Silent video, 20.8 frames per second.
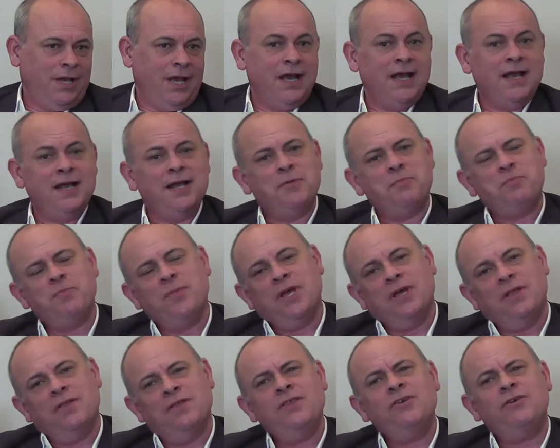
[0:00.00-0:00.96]

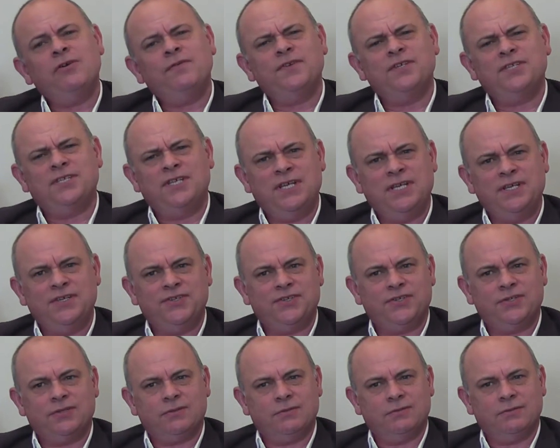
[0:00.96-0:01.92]
The
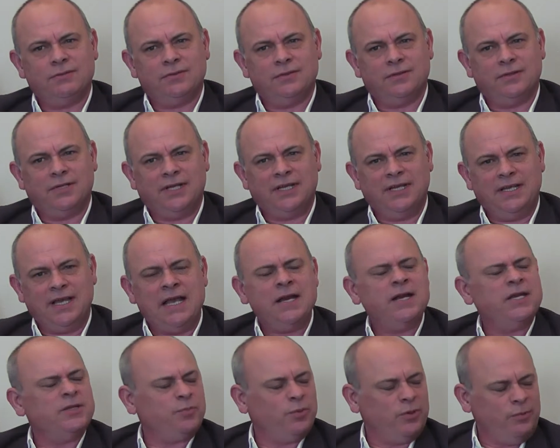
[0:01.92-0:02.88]
offices,
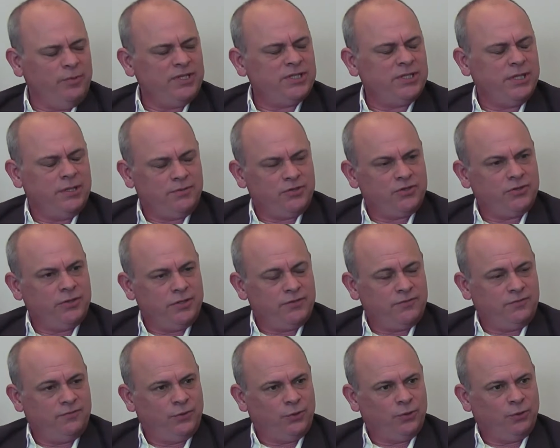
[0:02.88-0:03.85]
again, it's probably slips,
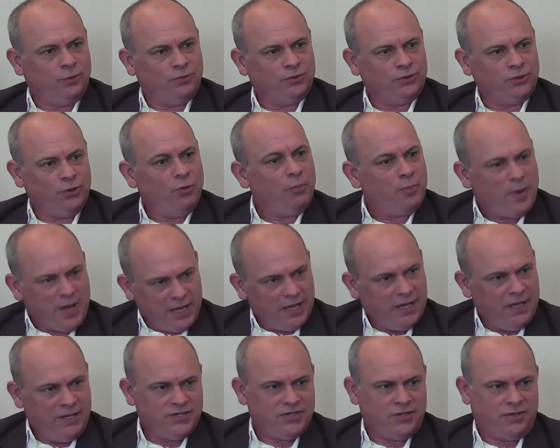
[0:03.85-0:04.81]
trips, falls, or
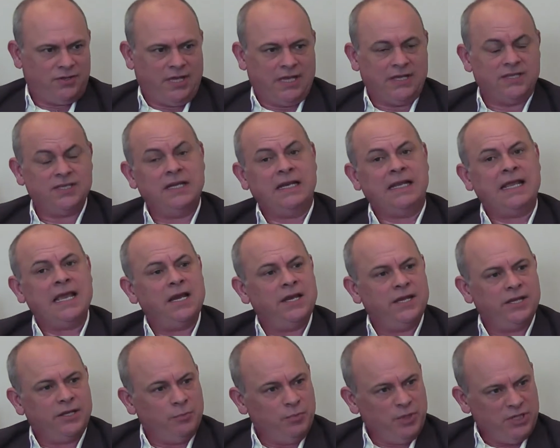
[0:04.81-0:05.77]
bang into things. And again,
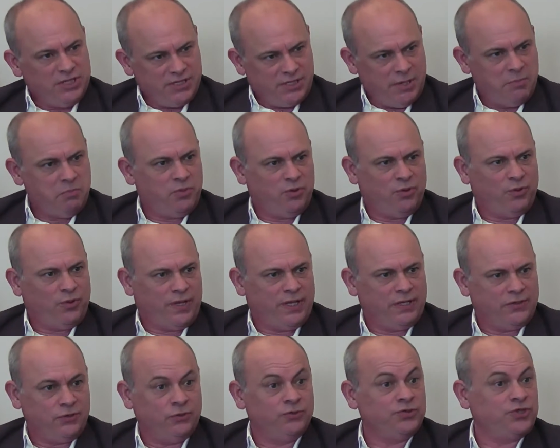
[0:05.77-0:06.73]
it can be simple
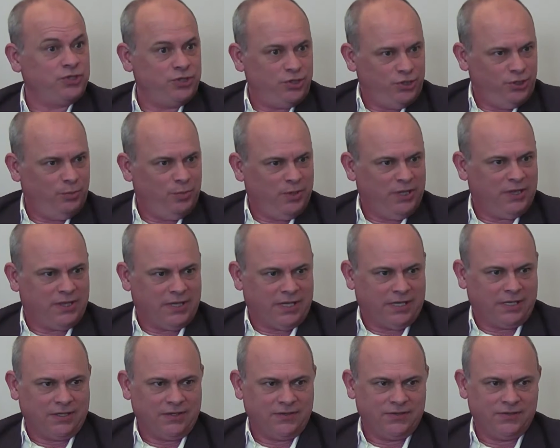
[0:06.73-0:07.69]
things or stupid
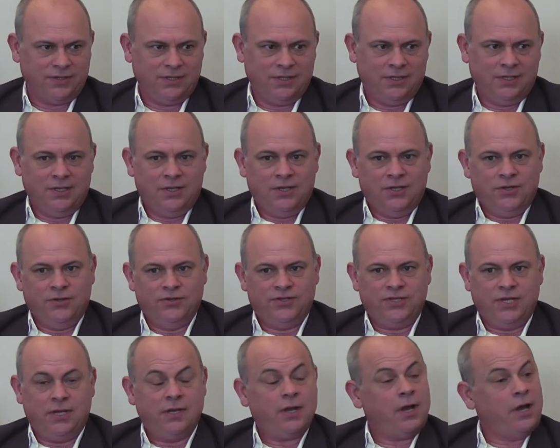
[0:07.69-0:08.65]
things. Yeah. You
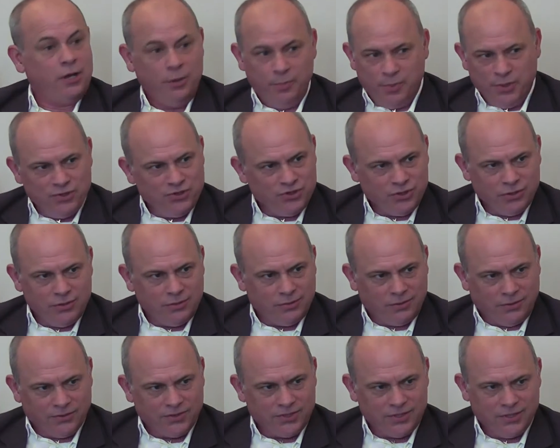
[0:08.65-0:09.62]
see, open
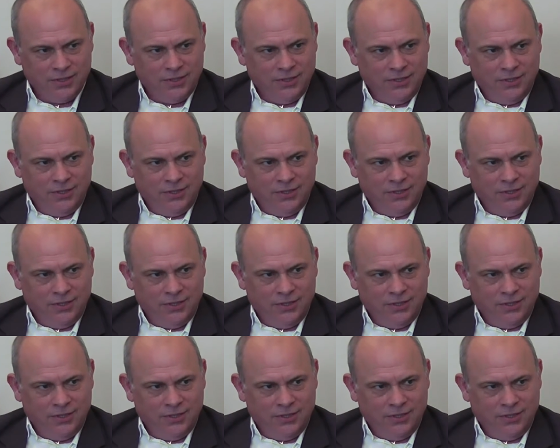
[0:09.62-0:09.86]
drawers.